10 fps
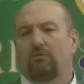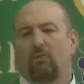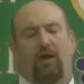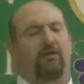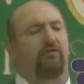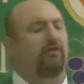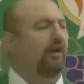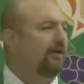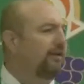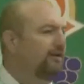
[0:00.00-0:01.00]
Well, you're
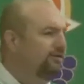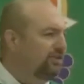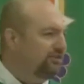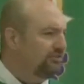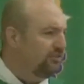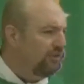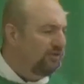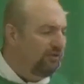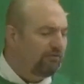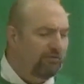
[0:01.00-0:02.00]
not going to just
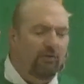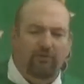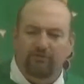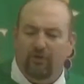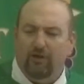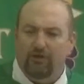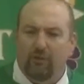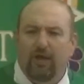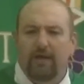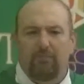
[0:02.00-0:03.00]
throw this all
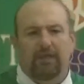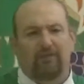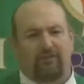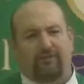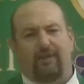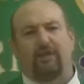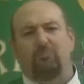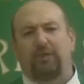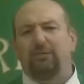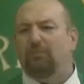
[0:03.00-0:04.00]
away because of
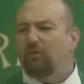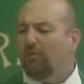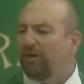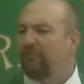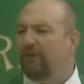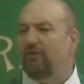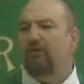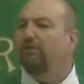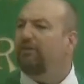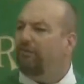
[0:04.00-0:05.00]
ten people. What if there are
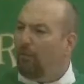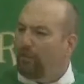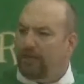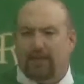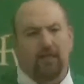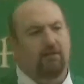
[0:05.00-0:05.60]
only forty?